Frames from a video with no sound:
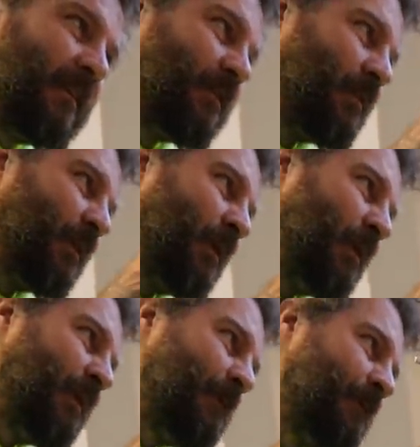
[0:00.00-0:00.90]
the truth?
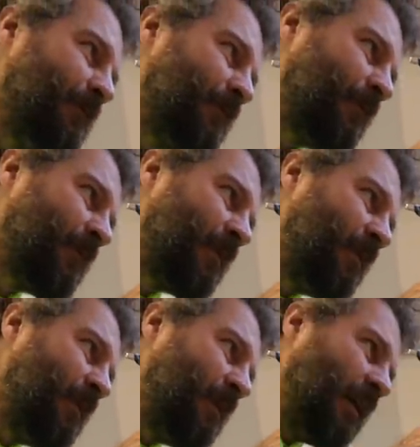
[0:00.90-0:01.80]

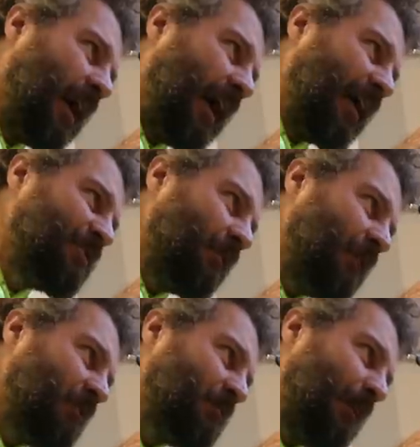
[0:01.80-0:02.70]
Uh, so
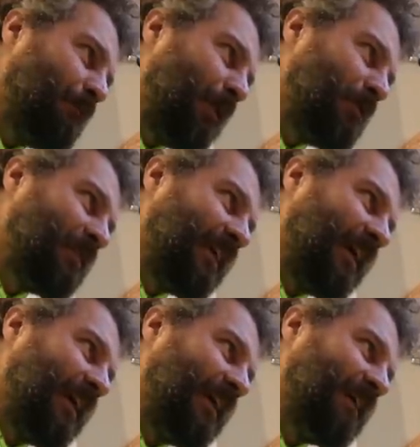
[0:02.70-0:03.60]
folks, my
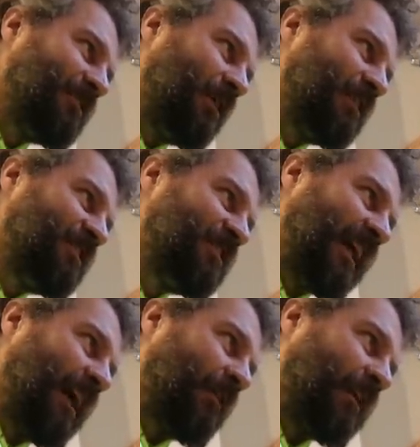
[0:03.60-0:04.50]
birthday is on
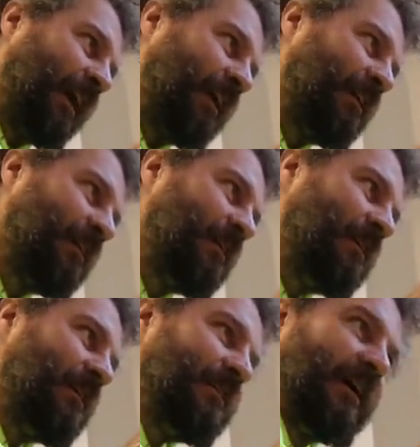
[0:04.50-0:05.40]
Saturday.
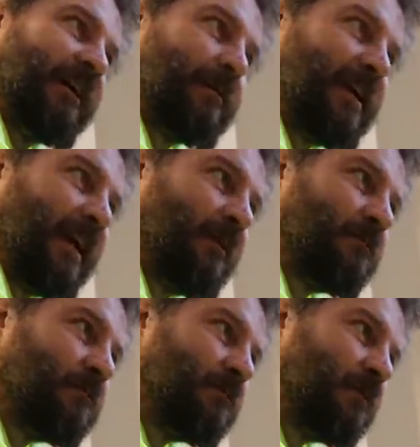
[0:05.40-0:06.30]
Now hear me
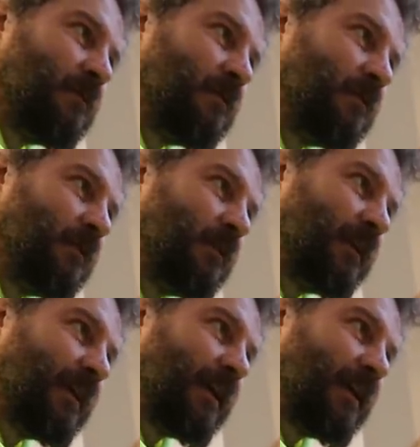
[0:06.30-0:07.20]
out. You
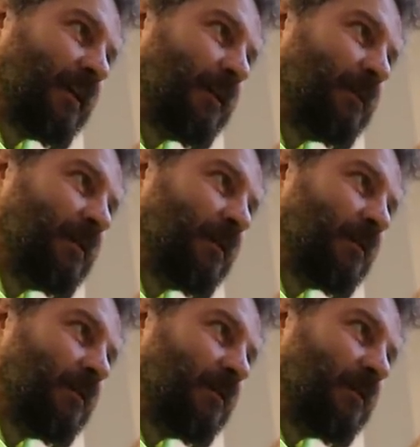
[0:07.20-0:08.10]
ain't gotta get me
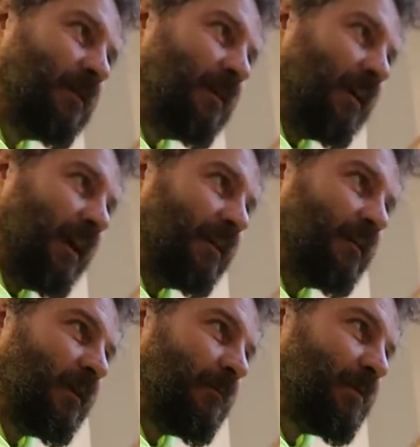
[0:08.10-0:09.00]
nothing. I
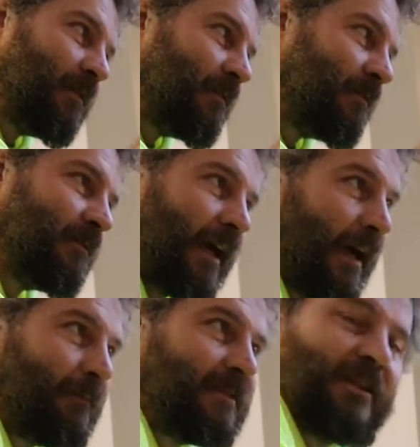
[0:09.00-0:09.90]
know I've been
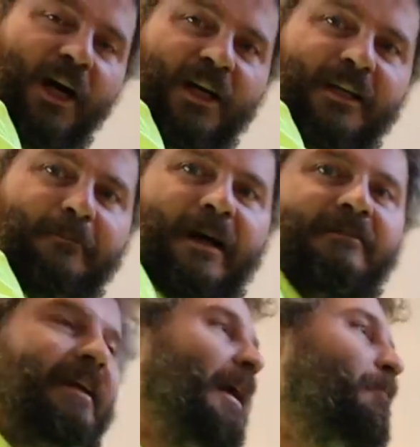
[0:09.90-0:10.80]
I've been talking
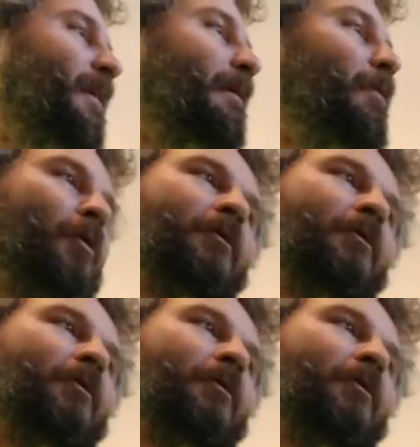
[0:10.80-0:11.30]
about that, but I'm